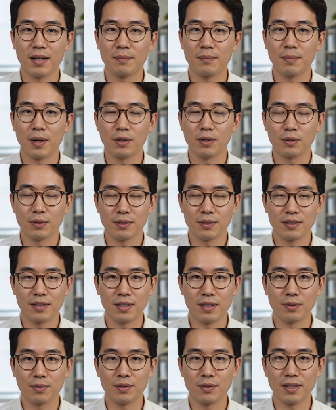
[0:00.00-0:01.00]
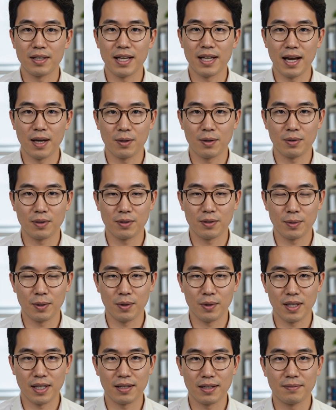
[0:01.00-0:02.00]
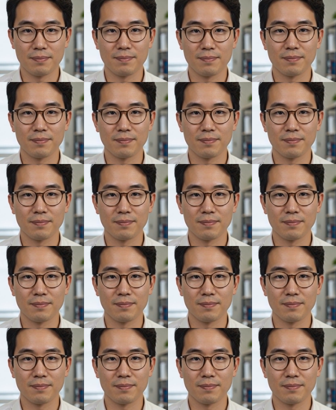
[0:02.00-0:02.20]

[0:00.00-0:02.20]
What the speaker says: Bottles is really how you should be running